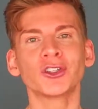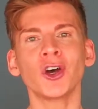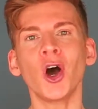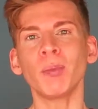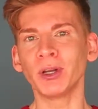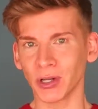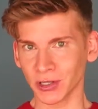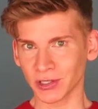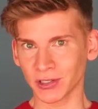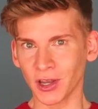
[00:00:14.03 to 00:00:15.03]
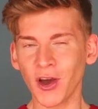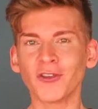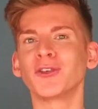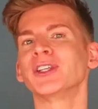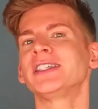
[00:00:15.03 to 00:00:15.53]
top looks
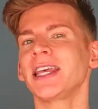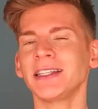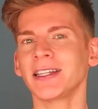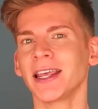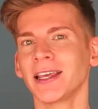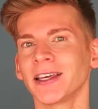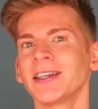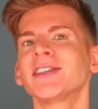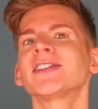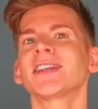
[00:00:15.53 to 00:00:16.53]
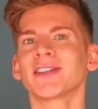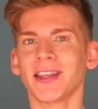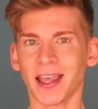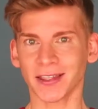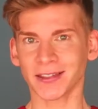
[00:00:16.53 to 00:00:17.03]
for dating
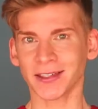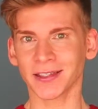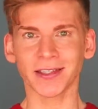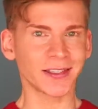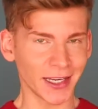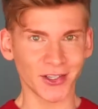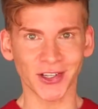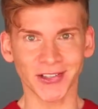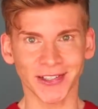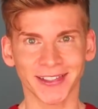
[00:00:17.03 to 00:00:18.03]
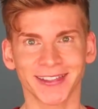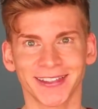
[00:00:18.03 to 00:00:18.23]
success. So stay tuned.